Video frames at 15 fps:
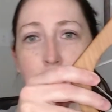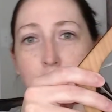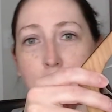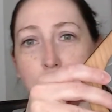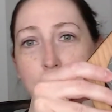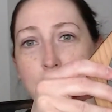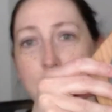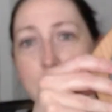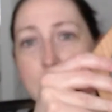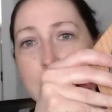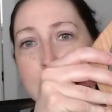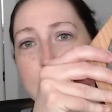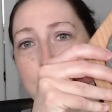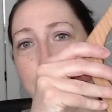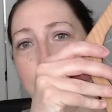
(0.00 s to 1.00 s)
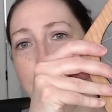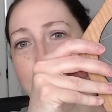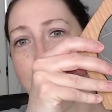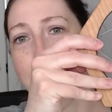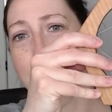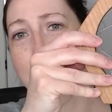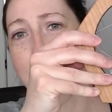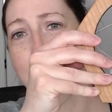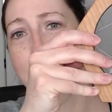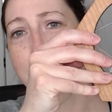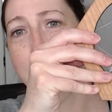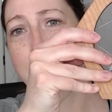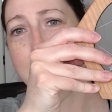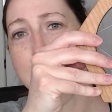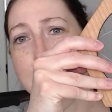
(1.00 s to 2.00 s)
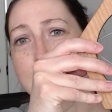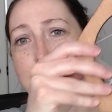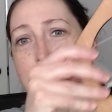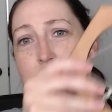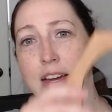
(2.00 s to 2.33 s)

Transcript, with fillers: go something like this,